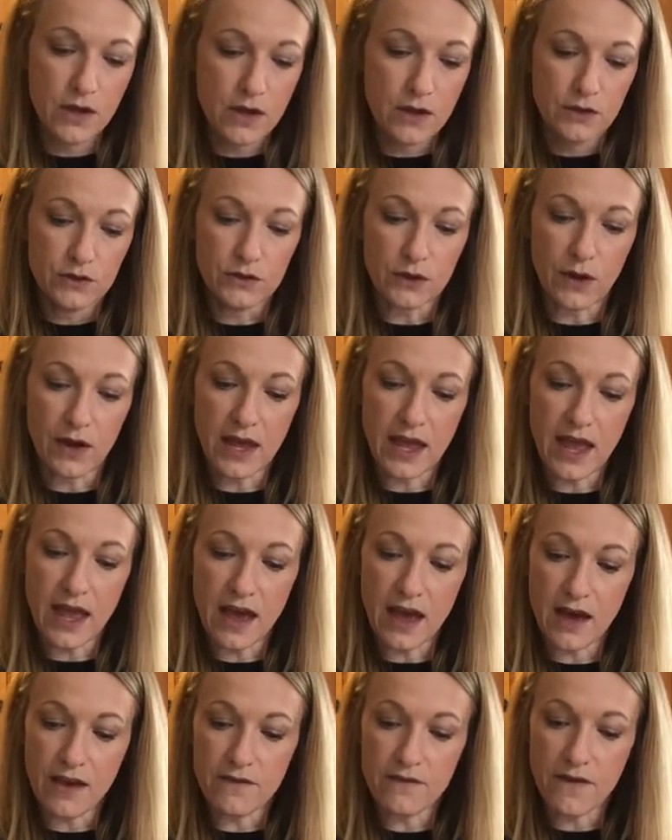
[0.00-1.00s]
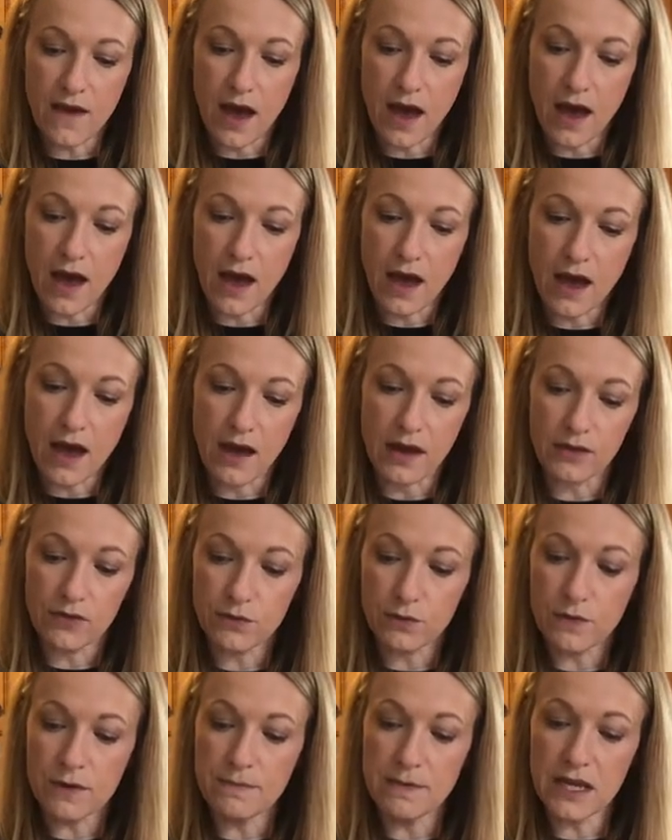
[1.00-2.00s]
So I have
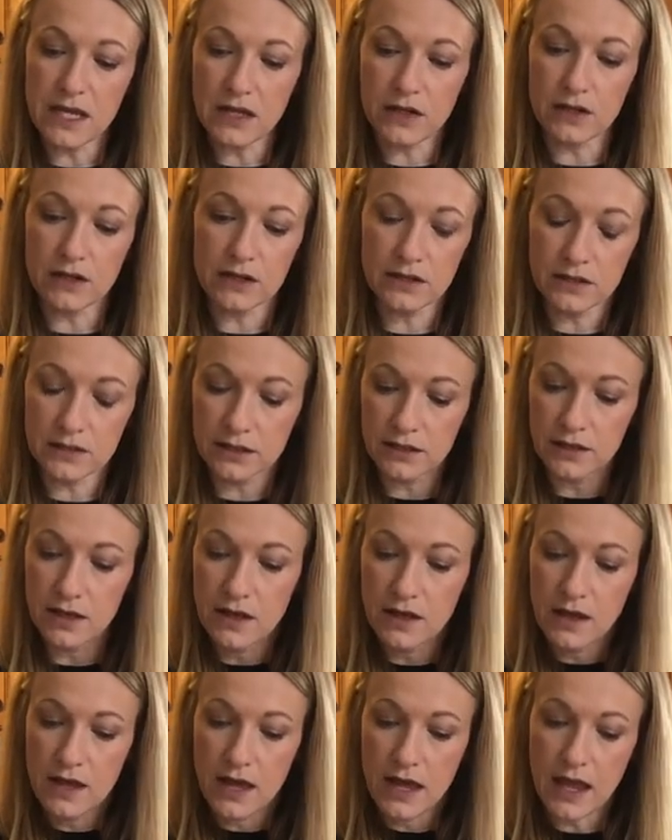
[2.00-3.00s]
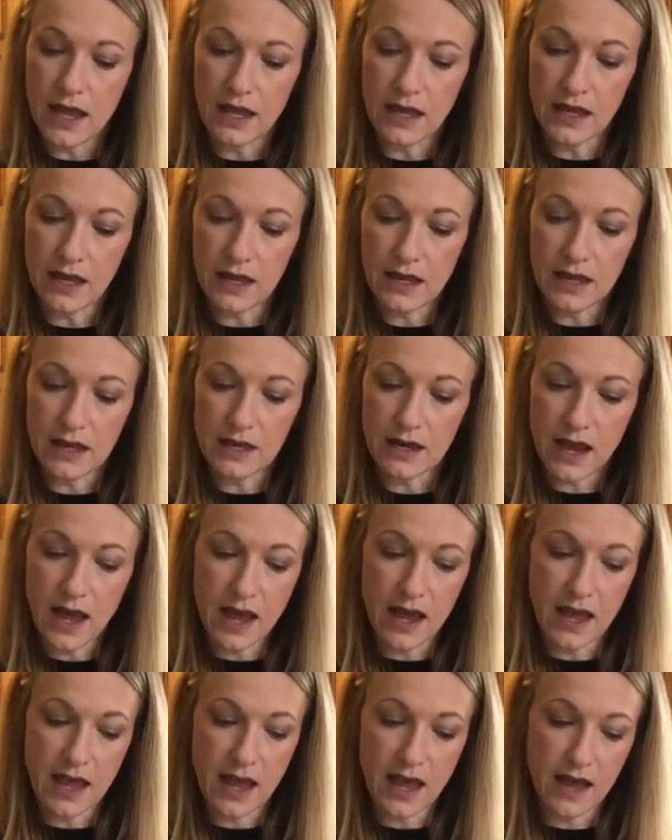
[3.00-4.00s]
3 beakers, and
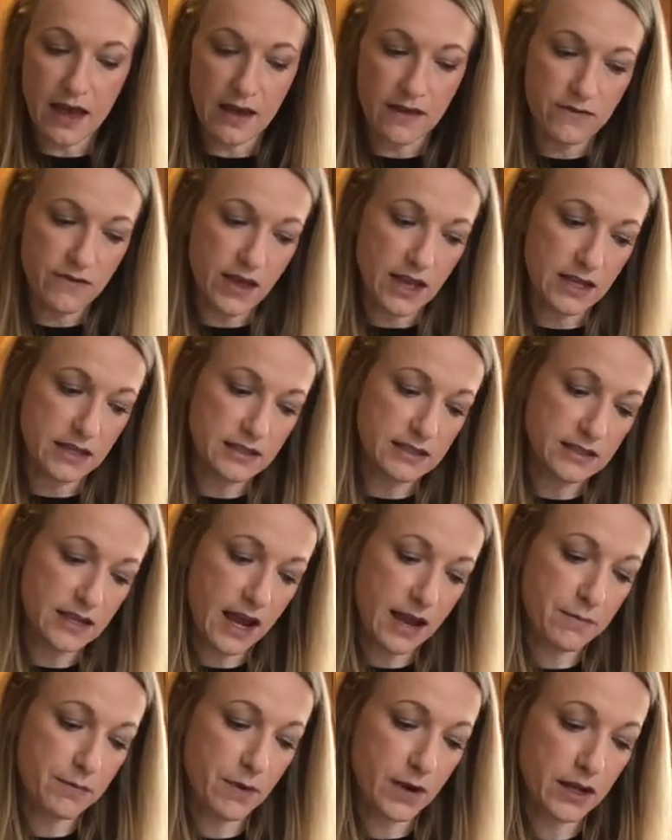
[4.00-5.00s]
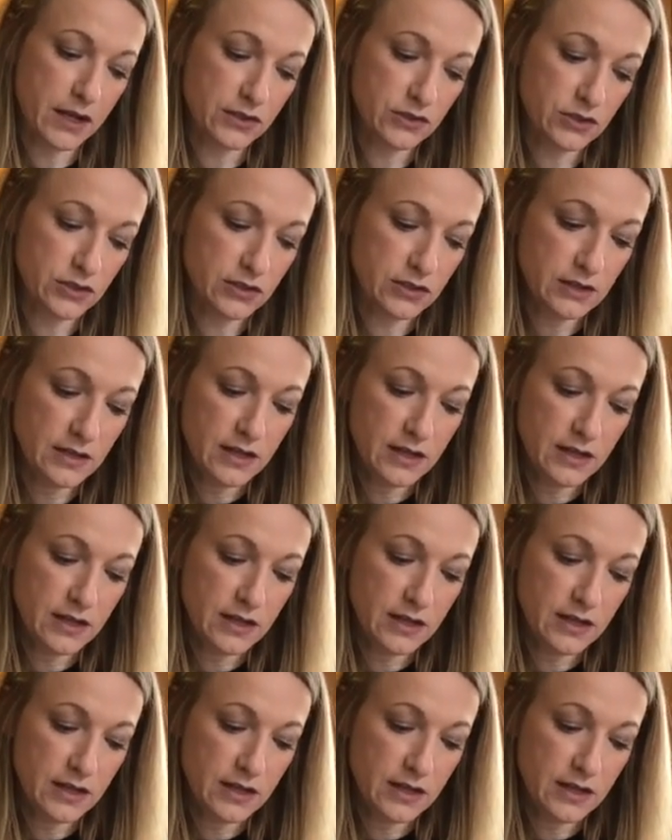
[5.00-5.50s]
I have a stopwatch